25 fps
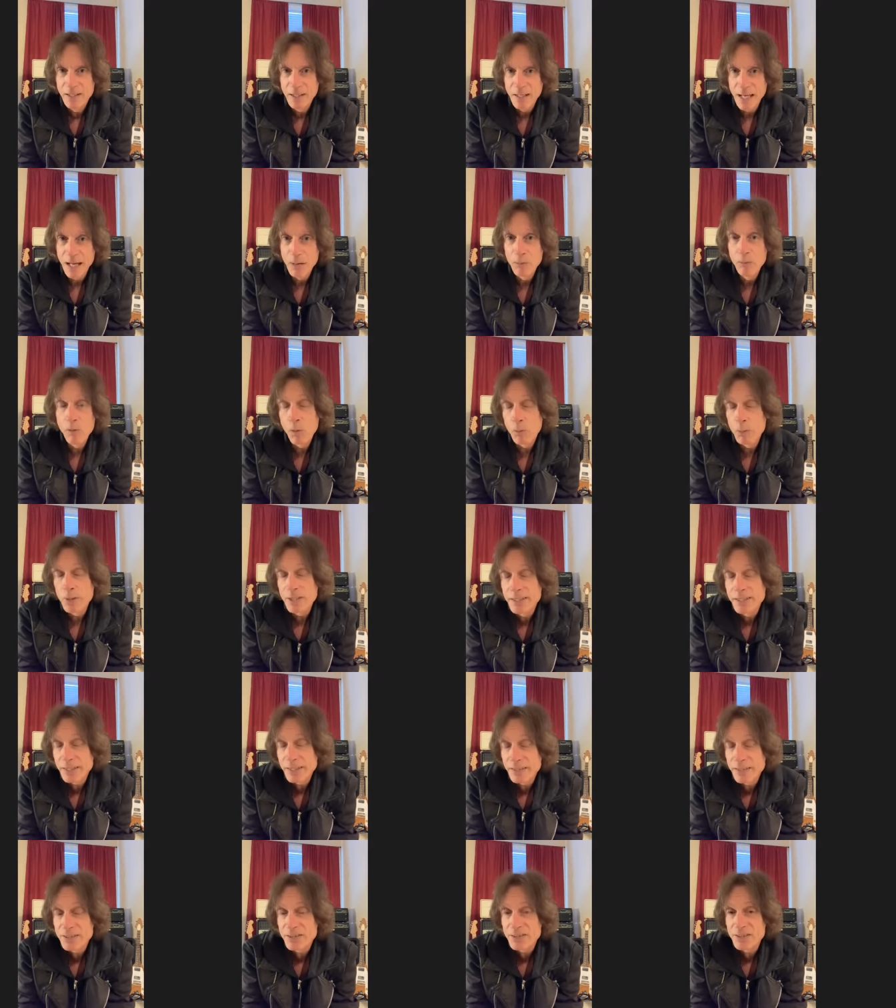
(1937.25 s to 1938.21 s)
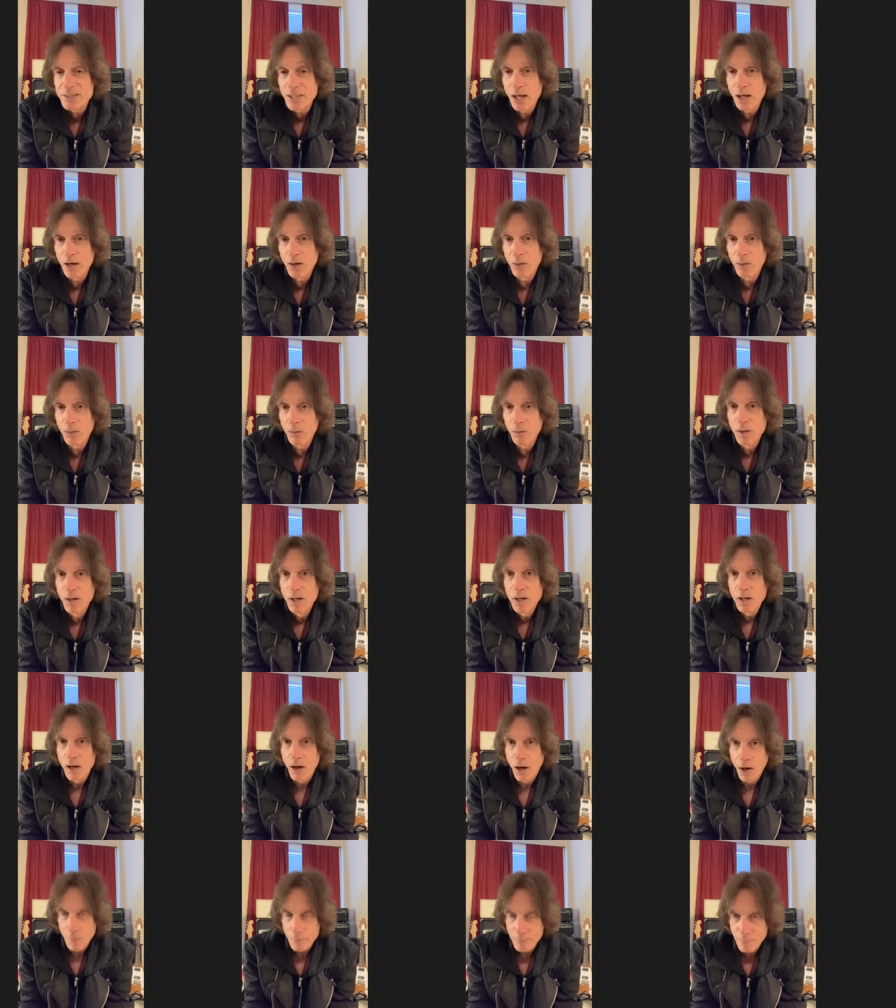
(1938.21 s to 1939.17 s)
And when we did the show,
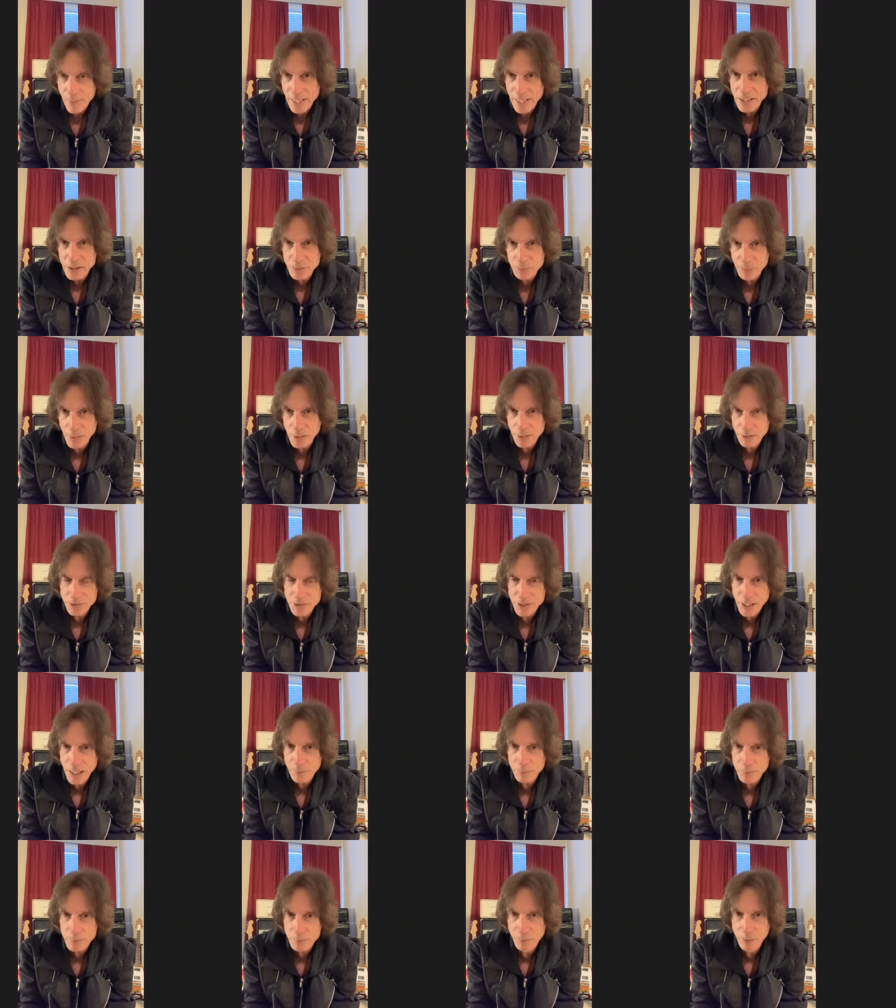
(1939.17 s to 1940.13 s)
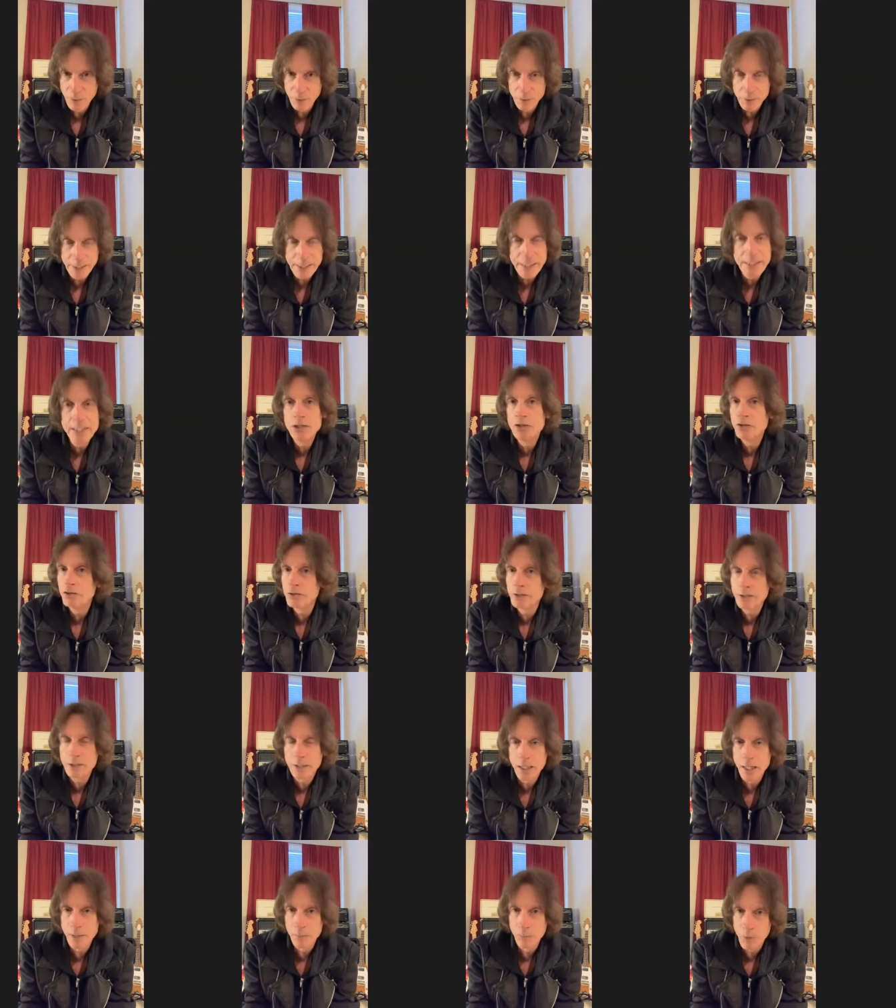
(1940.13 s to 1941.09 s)
our bass player, James Pulli, he couldn't
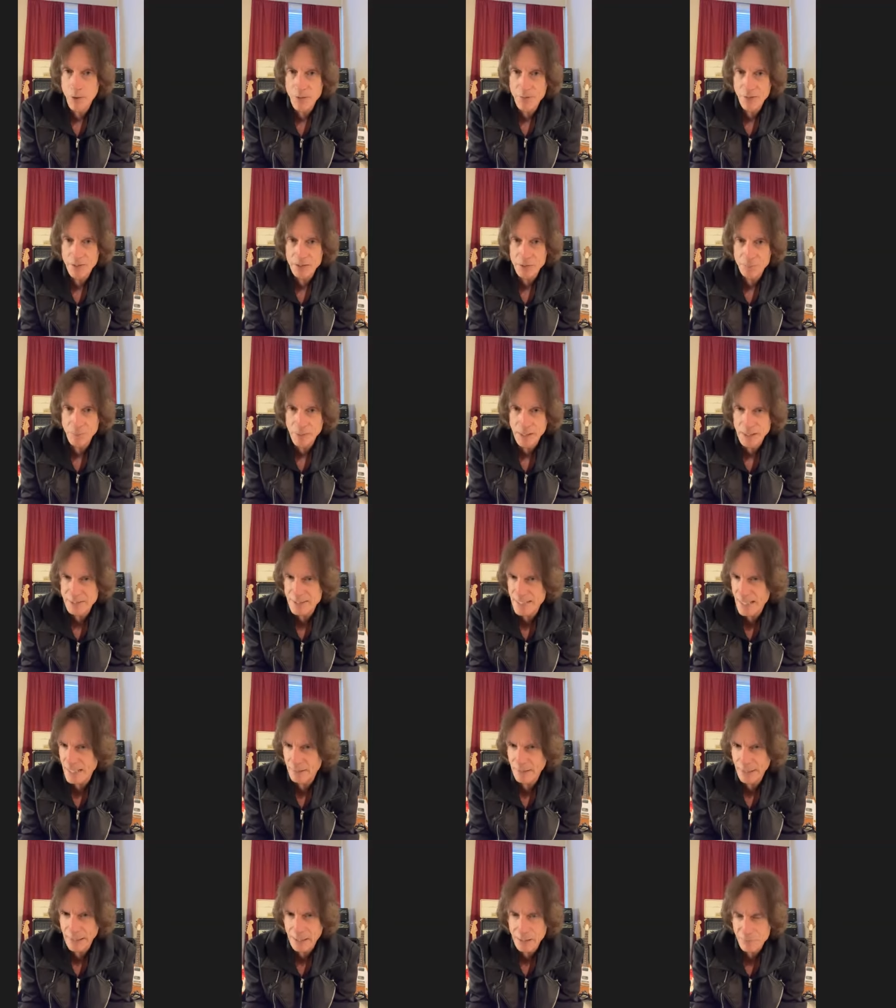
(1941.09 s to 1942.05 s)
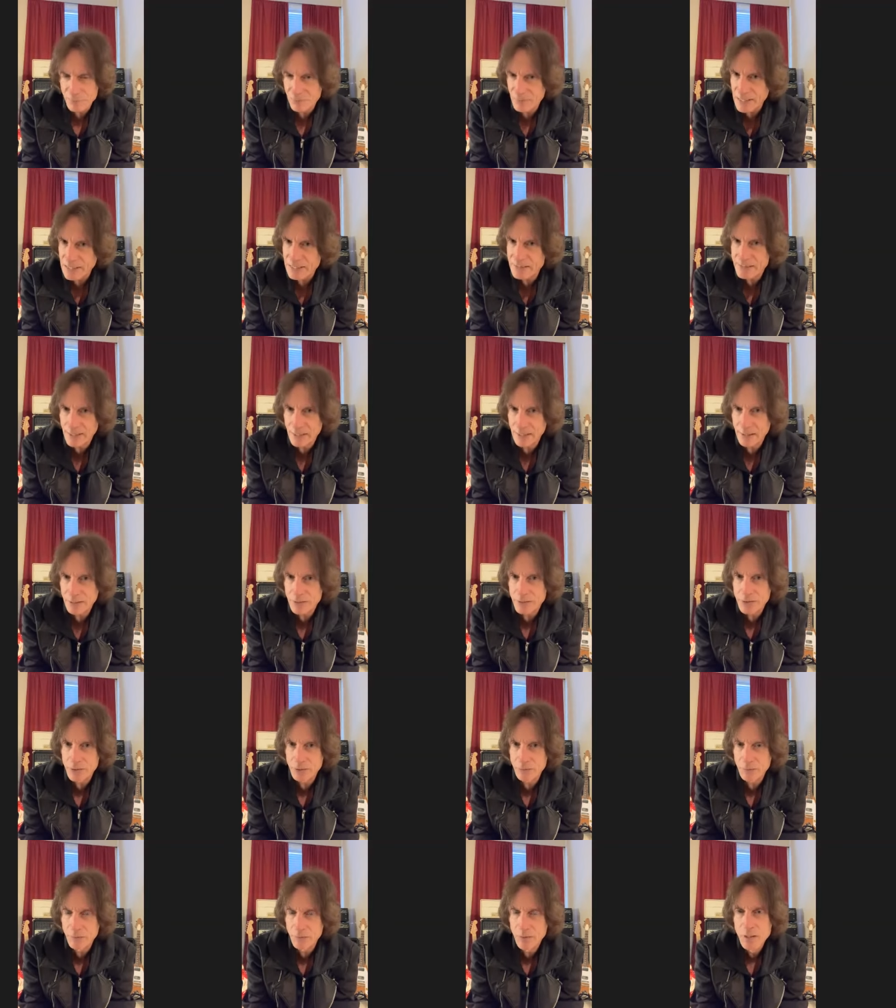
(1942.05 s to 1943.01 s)
come with us because he had like a visa
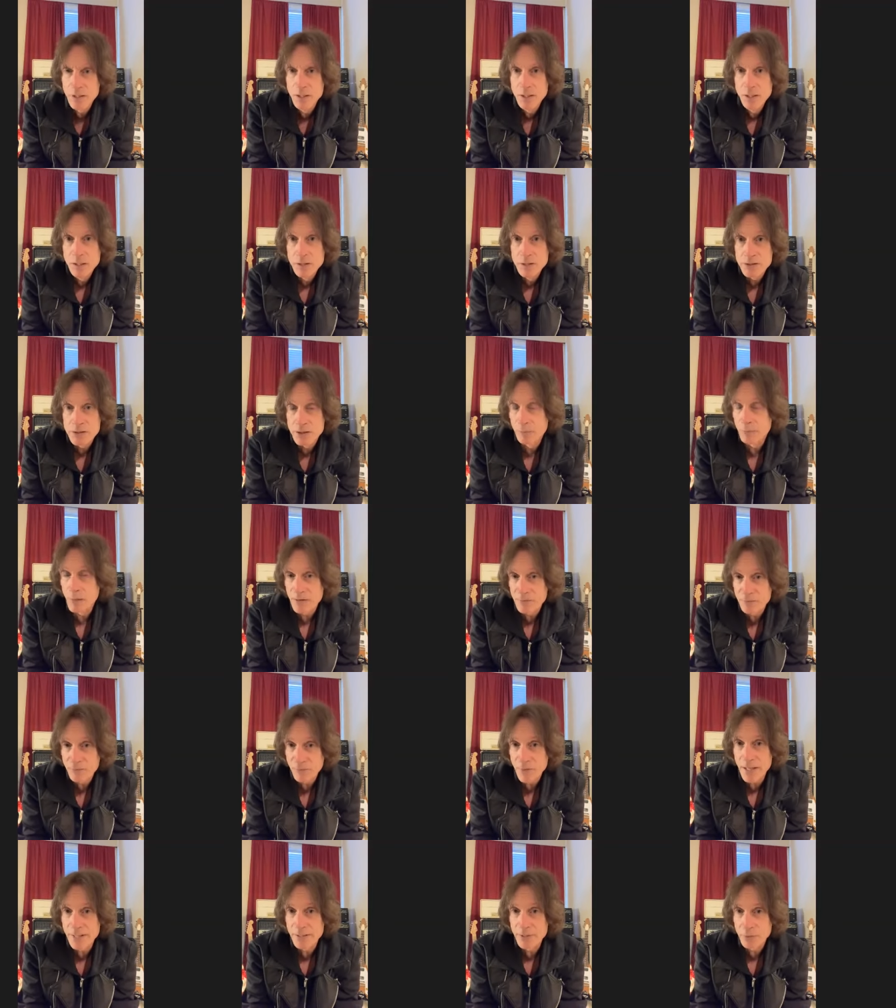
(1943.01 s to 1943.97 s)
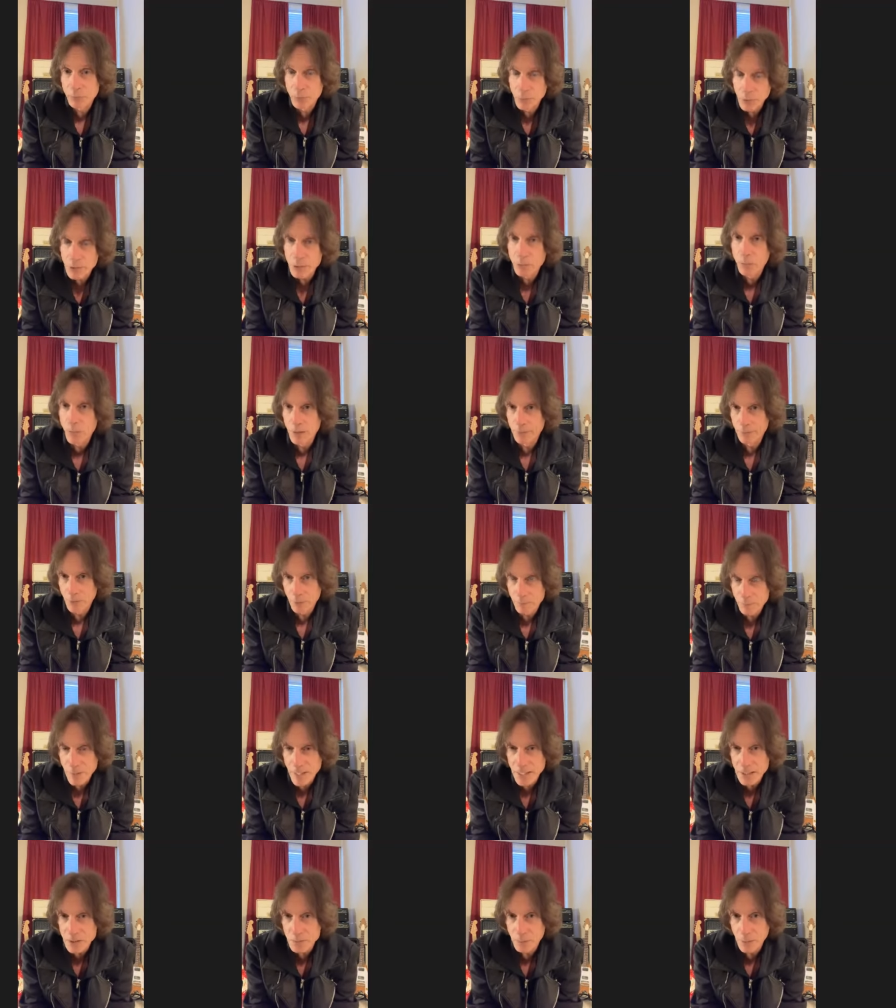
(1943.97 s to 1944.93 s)
issue. So my friend, a really well-known
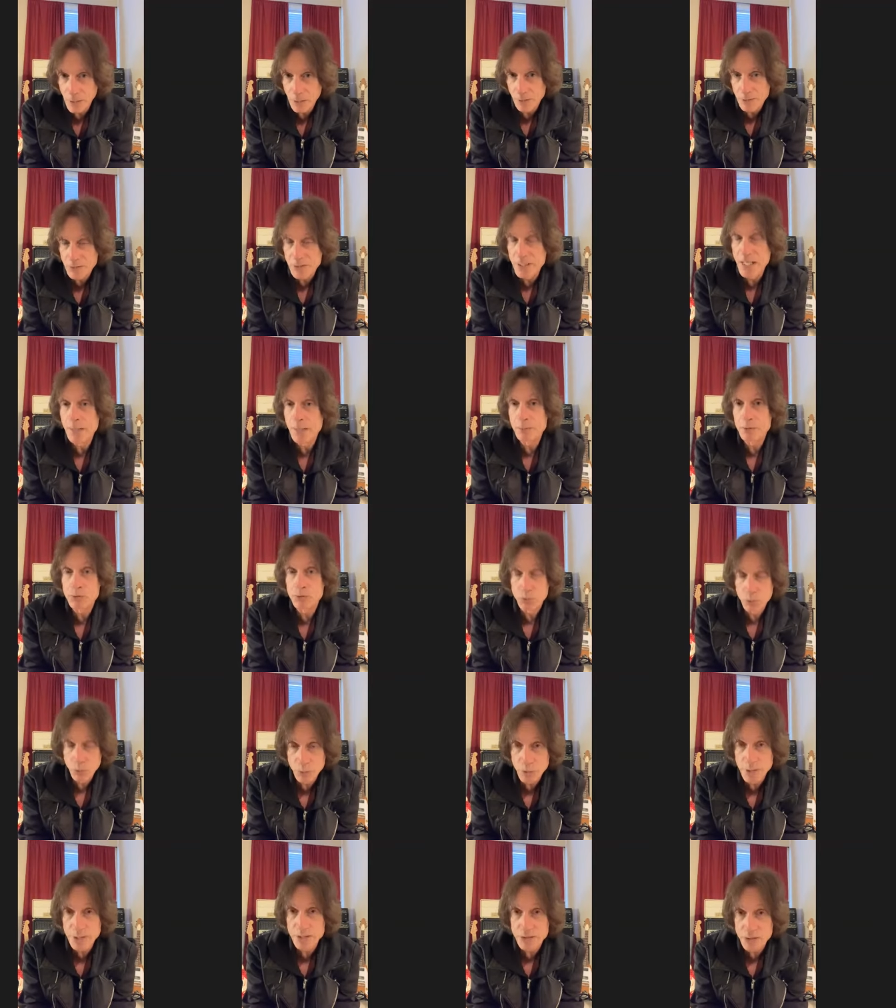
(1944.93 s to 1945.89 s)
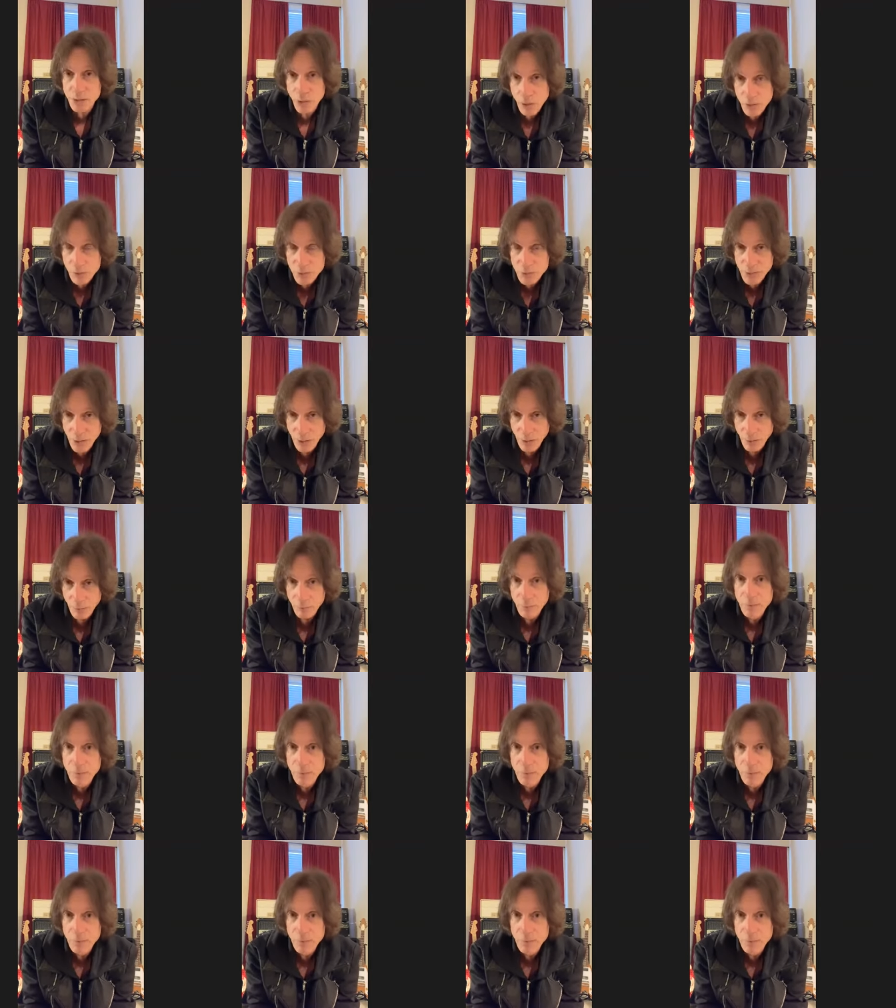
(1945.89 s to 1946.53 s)
bass player, his name's Rudy Sarzo.